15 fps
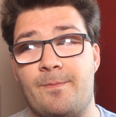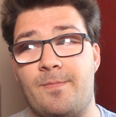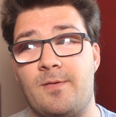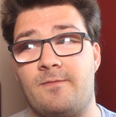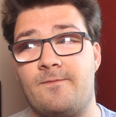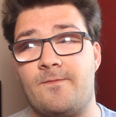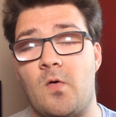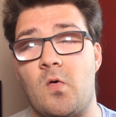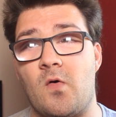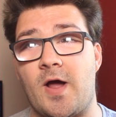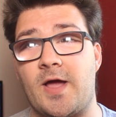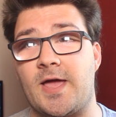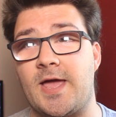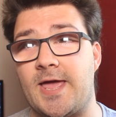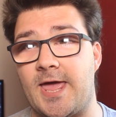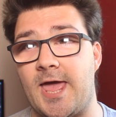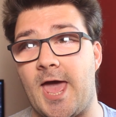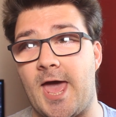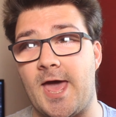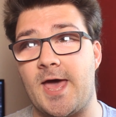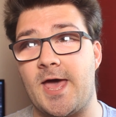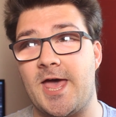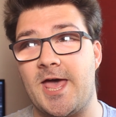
before I can get